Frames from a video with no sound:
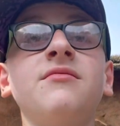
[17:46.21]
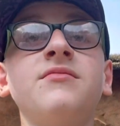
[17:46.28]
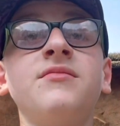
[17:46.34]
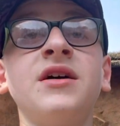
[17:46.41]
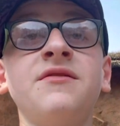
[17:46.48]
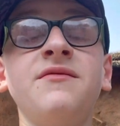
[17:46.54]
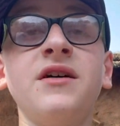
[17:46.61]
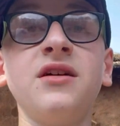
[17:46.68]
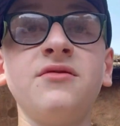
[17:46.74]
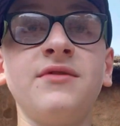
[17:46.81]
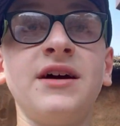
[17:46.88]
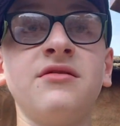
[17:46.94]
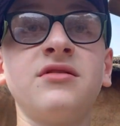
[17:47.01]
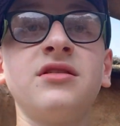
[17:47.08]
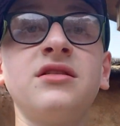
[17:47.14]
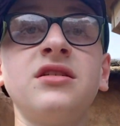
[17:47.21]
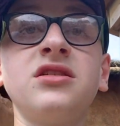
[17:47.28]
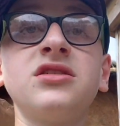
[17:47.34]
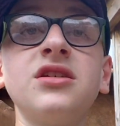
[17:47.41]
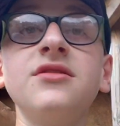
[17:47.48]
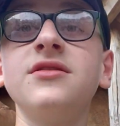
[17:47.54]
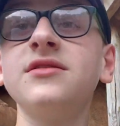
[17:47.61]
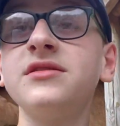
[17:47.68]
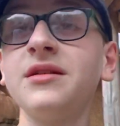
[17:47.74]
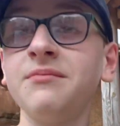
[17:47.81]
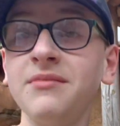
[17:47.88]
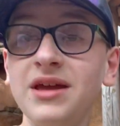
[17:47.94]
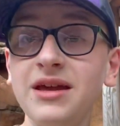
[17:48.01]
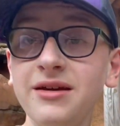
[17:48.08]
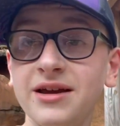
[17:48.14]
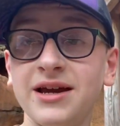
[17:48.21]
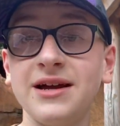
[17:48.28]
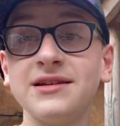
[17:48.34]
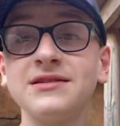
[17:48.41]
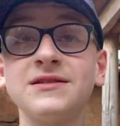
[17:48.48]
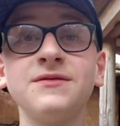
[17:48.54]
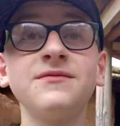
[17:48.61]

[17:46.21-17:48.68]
my phone around to show you some meerkats.